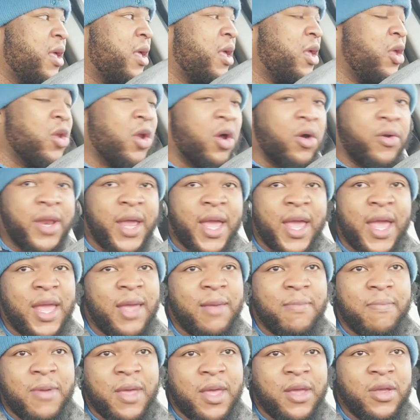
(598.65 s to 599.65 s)
you know, they
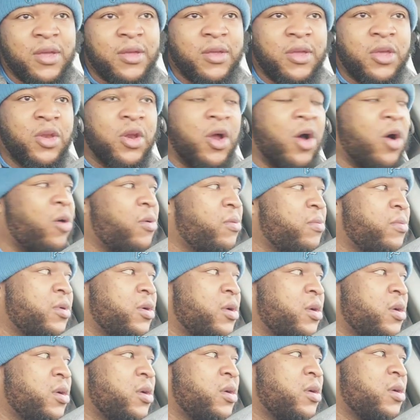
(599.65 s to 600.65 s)
ain't been, you know,
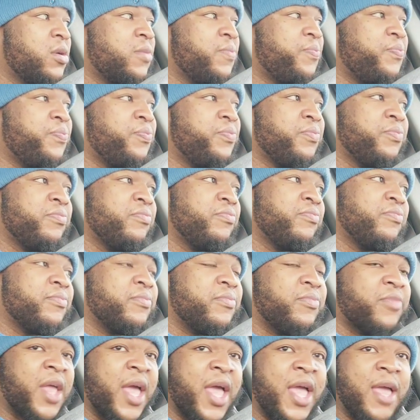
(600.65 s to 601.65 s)

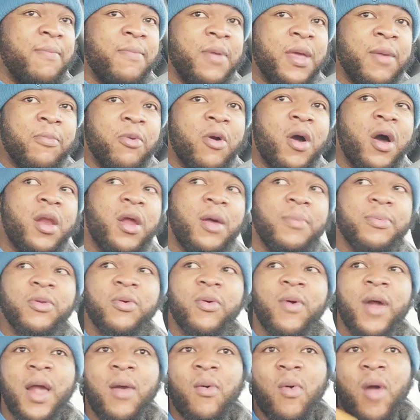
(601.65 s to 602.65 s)
they ain't been brought up
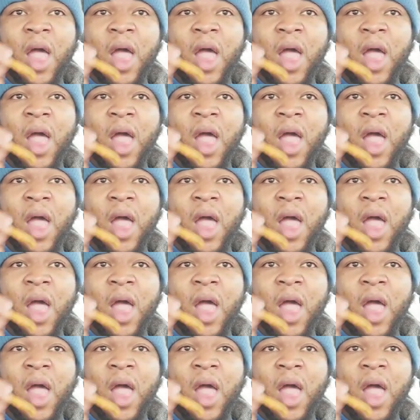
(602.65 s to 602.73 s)
the right